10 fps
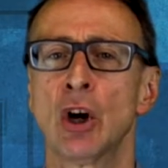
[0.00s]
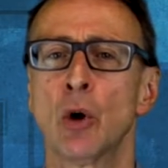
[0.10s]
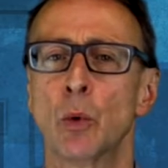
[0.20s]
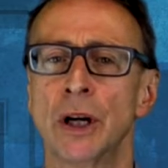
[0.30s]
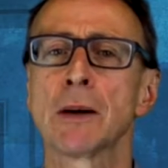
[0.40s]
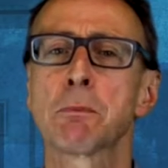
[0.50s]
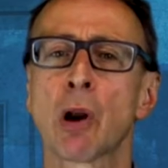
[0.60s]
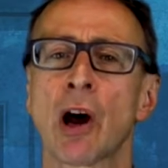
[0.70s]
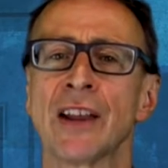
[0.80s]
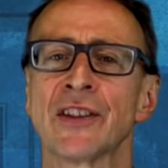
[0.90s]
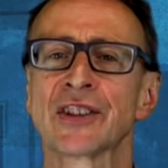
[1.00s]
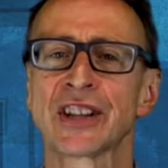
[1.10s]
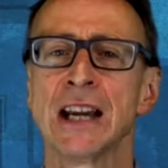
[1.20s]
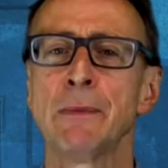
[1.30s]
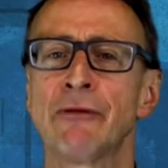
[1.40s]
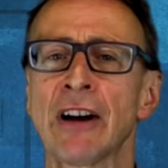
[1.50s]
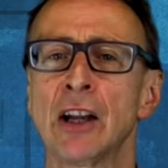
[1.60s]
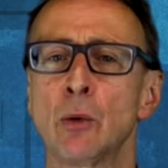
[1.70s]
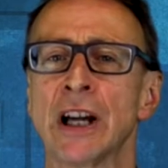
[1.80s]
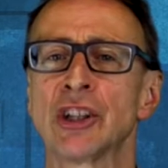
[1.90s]
we apply the same
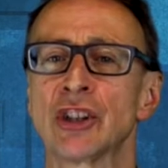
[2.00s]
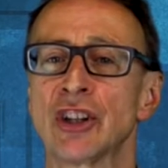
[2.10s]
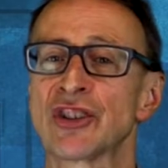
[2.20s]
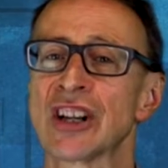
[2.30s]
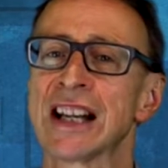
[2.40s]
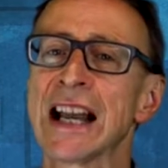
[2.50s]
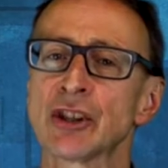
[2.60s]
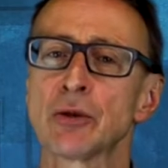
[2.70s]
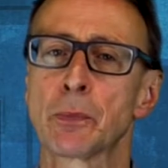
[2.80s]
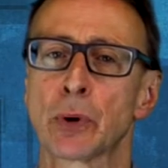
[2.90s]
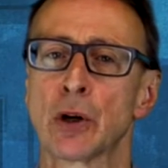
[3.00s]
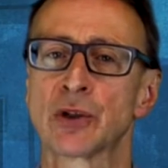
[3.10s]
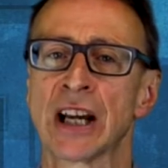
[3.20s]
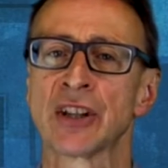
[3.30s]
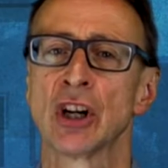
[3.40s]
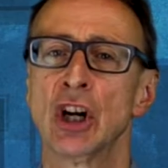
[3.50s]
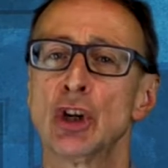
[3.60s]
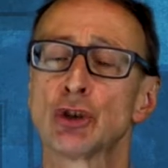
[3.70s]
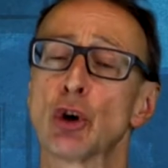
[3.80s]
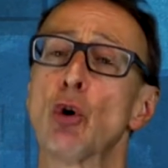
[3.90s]
evaluation and selection process
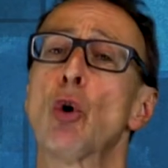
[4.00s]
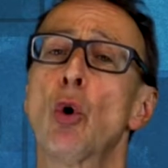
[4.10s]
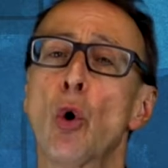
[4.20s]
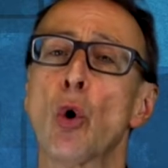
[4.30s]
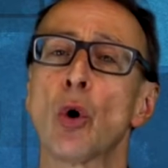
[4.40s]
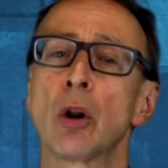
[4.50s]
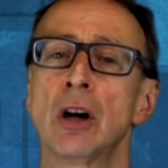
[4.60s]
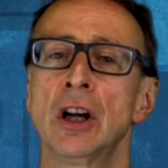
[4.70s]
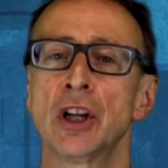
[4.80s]
to all